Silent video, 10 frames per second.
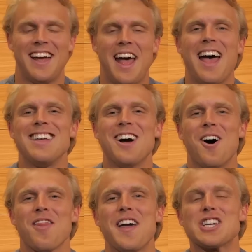Hey,
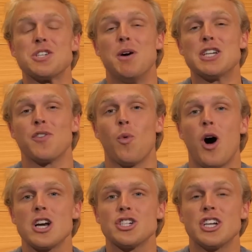y'all. Thanks so much for
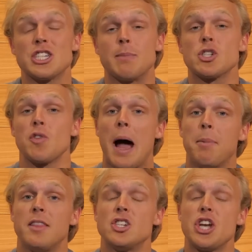watching.
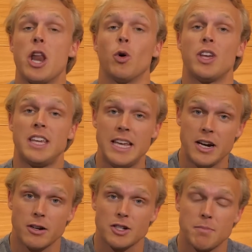Subscribe to the channel
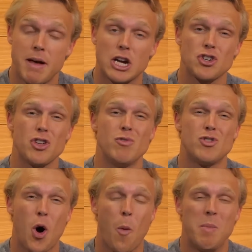here to make sure you
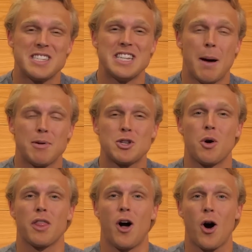don't miss an
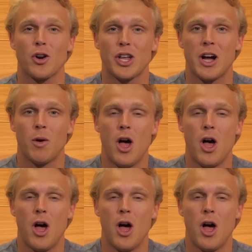episode of The Hard Count.